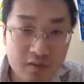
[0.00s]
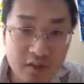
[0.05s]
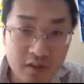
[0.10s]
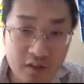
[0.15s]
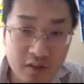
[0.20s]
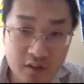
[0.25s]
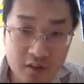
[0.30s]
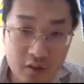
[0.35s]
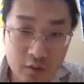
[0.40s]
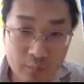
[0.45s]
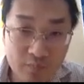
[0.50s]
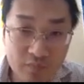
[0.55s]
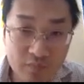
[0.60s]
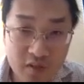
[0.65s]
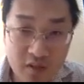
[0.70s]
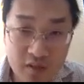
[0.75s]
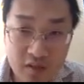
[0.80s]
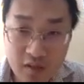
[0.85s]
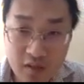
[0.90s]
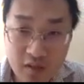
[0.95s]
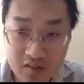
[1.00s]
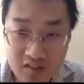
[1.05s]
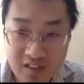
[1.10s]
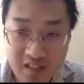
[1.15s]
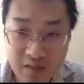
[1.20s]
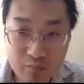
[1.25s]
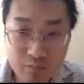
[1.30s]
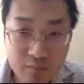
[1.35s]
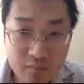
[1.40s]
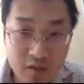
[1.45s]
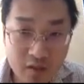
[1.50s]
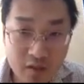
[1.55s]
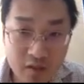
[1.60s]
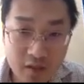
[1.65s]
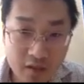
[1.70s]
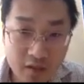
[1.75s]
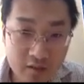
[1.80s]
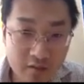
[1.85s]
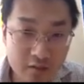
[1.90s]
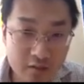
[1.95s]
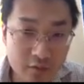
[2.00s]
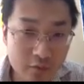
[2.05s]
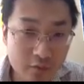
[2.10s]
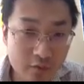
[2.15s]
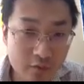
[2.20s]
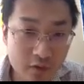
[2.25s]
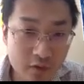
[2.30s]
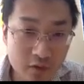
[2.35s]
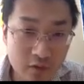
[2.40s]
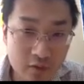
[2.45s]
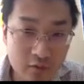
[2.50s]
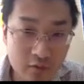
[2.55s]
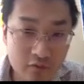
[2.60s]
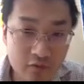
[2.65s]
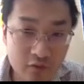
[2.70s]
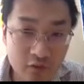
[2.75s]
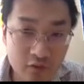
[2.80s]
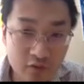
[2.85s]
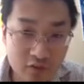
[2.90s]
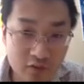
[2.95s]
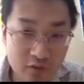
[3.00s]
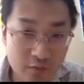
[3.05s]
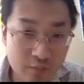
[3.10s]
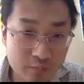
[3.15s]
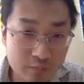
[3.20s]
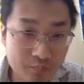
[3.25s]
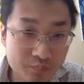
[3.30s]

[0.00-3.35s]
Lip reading: take a step ahead, forward.